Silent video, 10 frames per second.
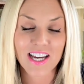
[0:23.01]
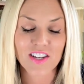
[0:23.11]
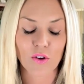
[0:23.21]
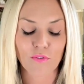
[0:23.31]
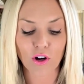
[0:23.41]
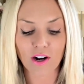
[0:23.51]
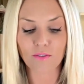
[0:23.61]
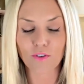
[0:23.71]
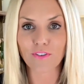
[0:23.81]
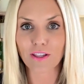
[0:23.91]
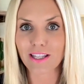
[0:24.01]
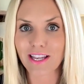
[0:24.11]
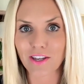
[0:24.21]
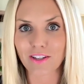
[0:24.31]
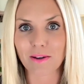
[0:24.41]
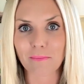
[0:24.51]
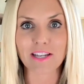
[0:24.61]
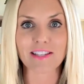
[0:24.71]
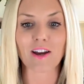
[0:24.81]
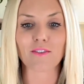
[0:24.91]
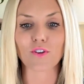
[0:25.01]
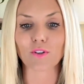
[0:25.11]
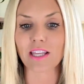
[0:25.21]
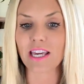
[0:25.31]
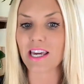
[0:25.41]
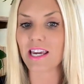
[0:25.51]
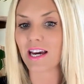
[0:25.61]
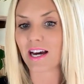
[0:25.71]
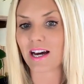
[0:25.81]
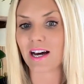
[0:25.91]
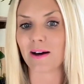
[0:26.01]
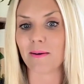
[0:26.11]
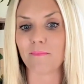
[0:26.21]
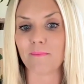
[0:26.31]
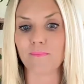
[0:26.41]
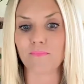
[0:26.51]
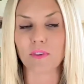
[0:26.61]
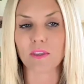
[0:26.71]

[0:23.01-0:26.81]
So if you're ever feeling like somebody is out of your league, um,